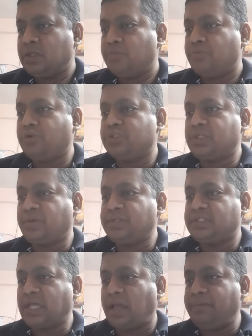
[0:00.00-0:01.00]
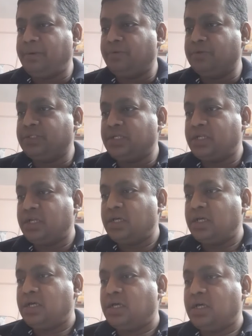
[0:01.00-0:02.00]
Post office time deposit.
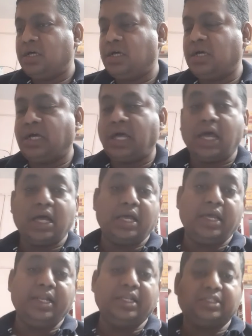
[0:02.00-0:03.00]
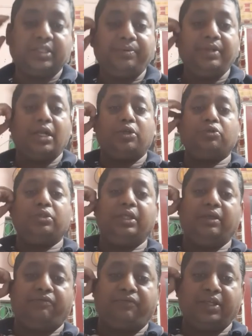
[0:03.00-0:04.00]
It is similar to
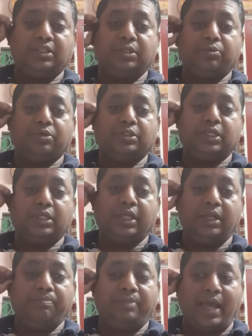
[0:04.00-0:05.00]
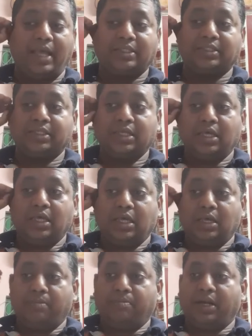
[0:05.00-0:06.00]
the fixed deposit in banks,
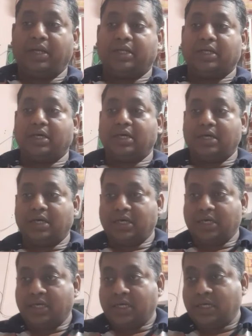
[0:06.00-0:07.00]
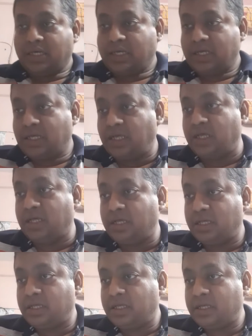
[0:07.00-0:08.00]
but
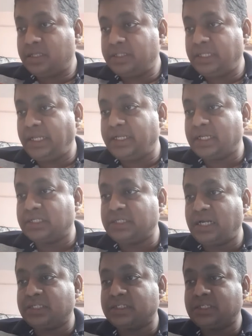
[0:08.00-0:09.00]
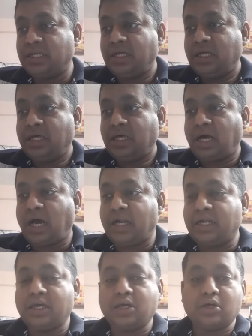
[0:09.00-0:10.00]
the interest rates
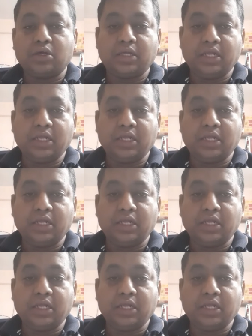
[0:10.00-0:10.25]
are